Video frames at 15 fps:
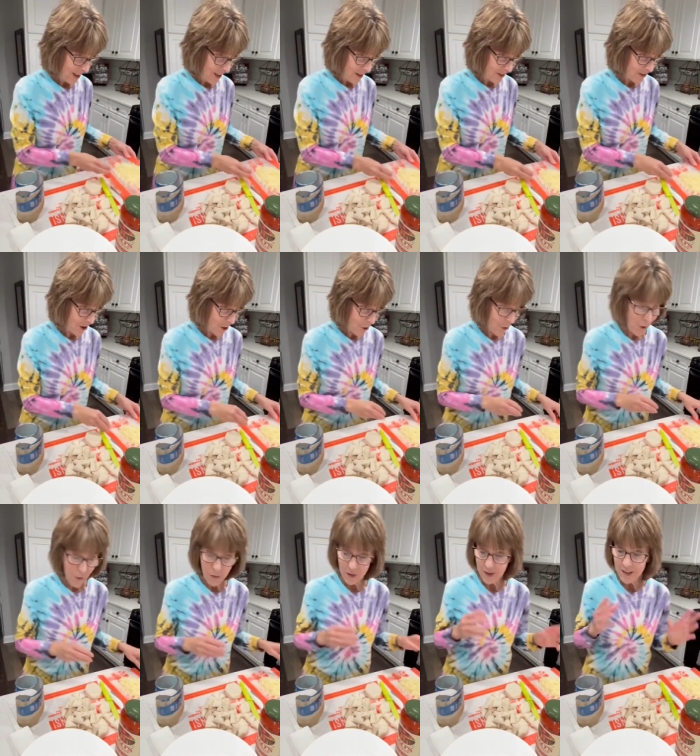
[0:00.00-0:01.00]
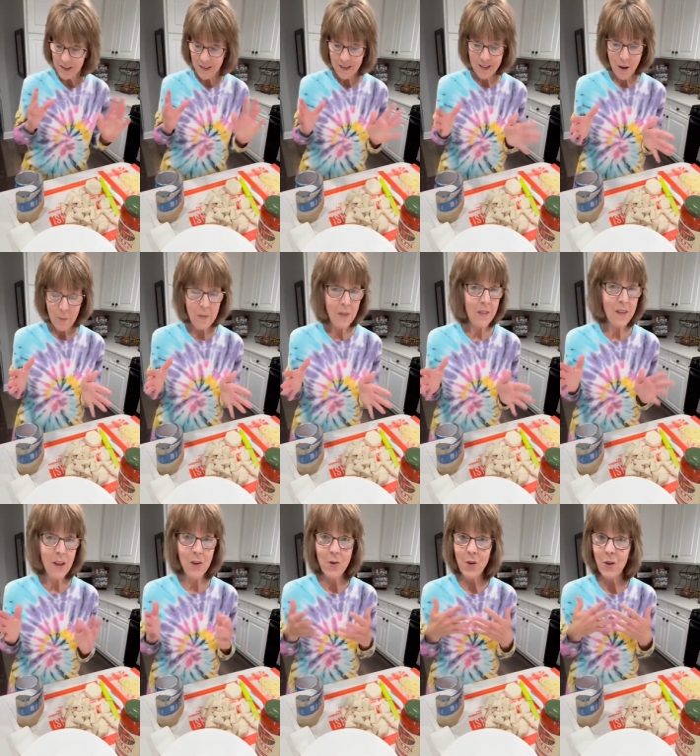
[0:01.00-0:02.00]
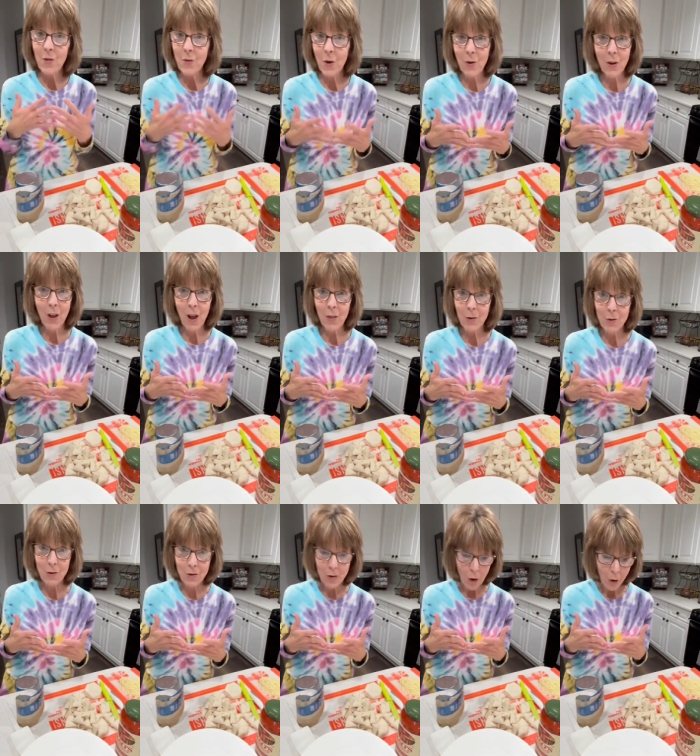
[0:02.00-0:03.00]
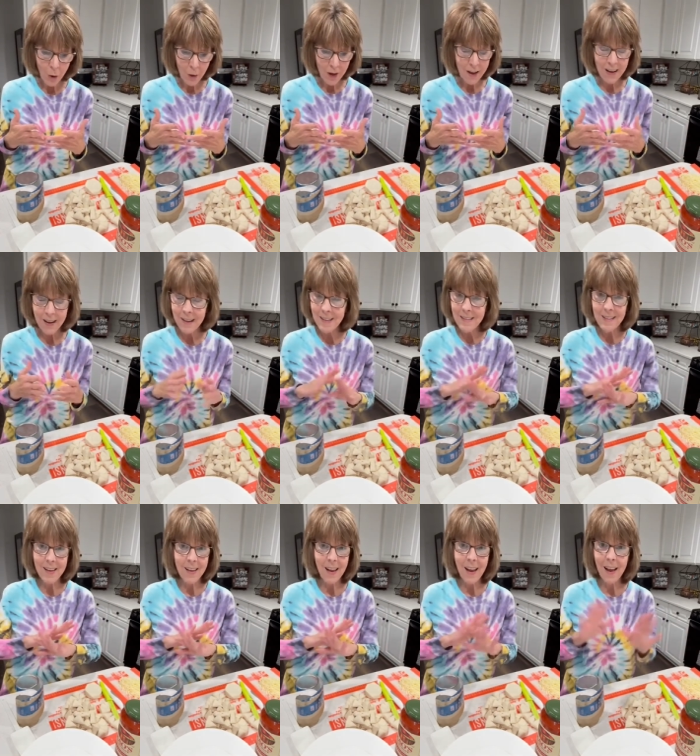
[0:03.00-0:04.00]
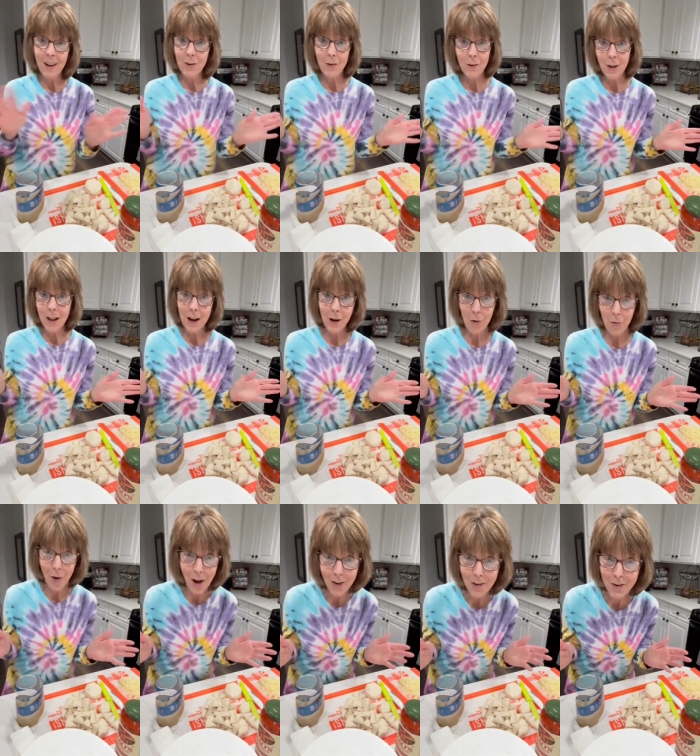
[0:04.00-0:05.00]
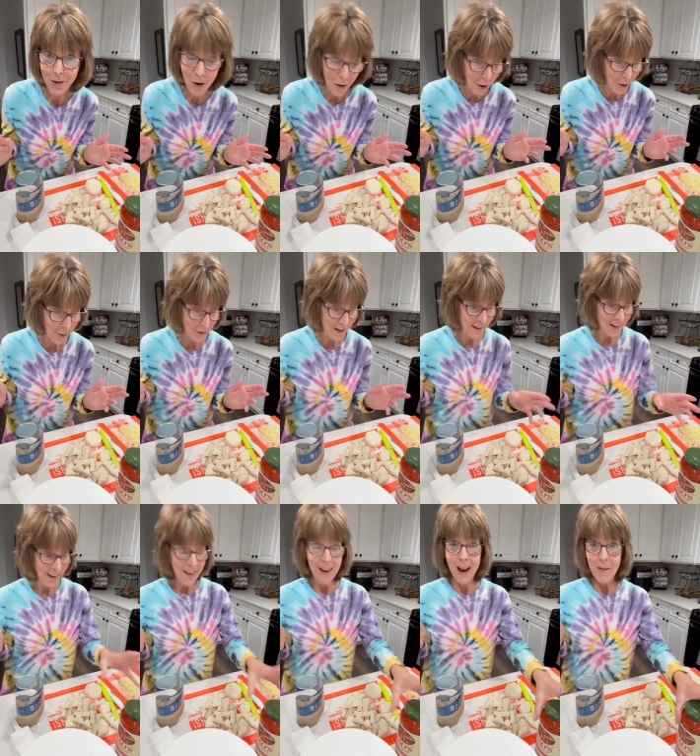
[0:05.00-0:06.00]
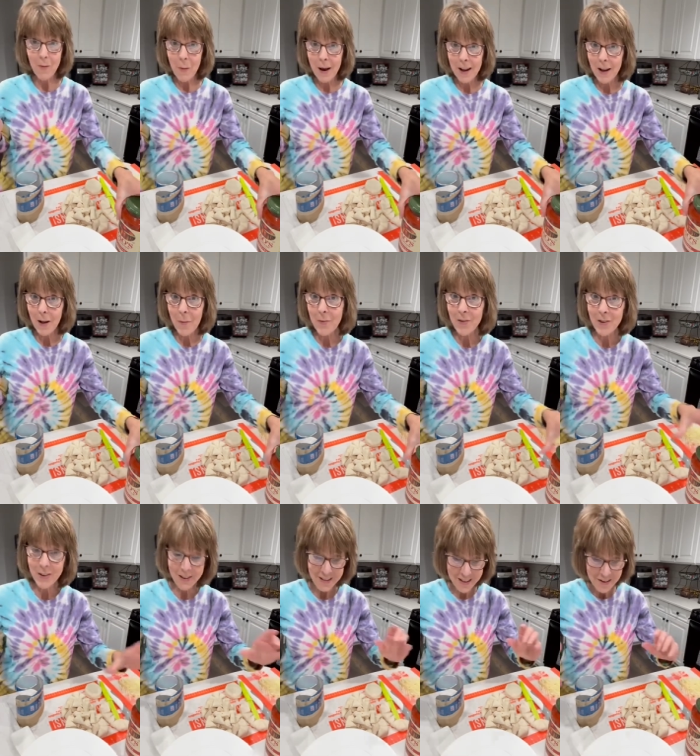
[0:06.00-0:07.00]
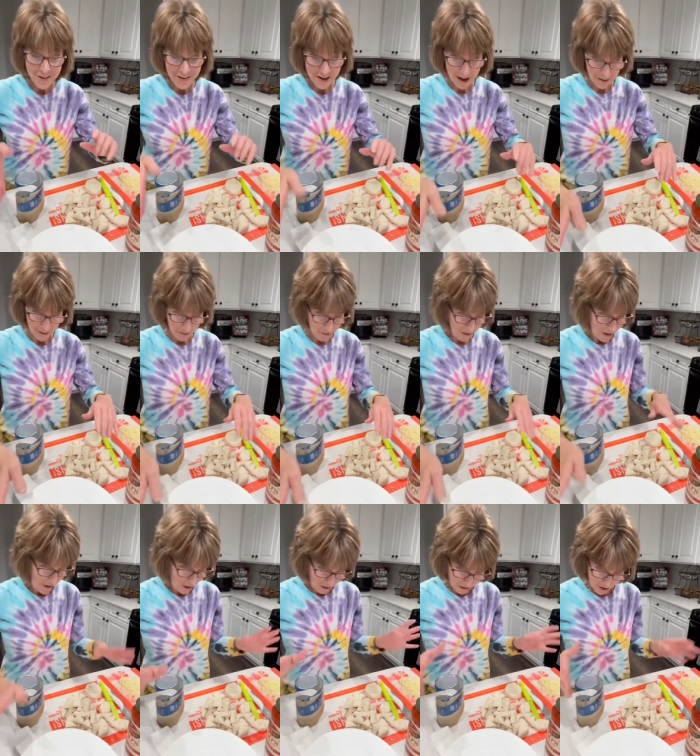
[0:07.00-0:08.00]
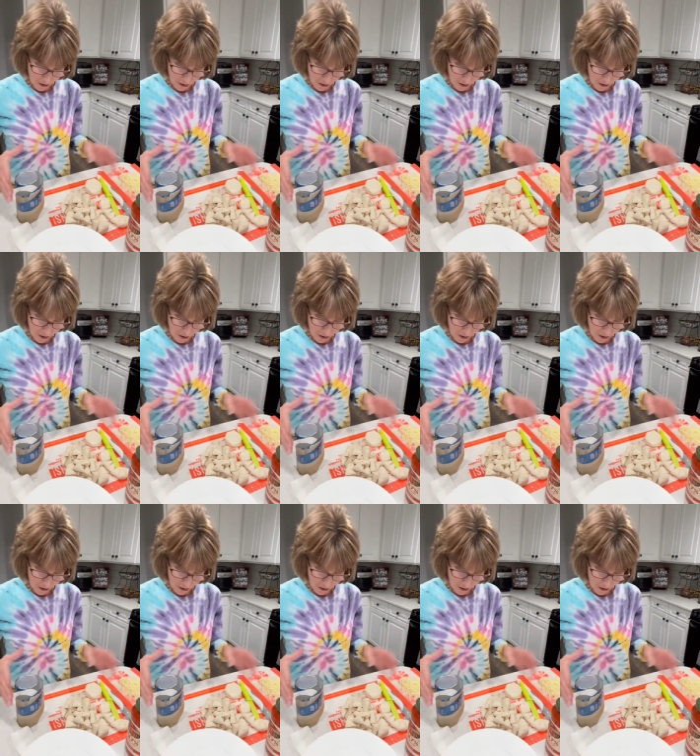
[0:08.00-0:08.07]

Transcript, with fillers: So this is something that you can throw together so quick and easy and you look like a rock star when everybody comes to the dinner table. So